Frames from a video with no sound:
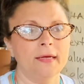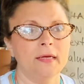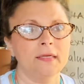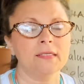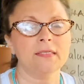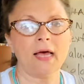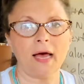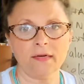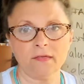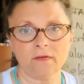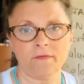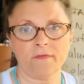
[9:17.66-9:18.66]

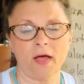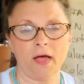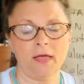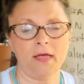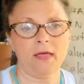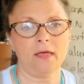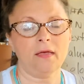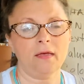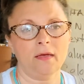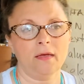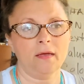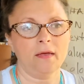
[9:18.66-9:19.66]
satisfying
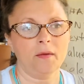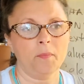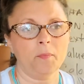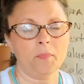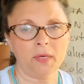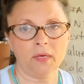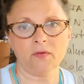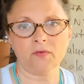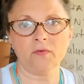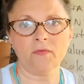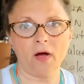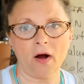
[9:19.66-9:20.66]
piece
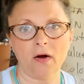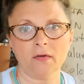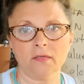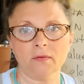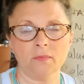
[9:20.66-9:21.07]
of art,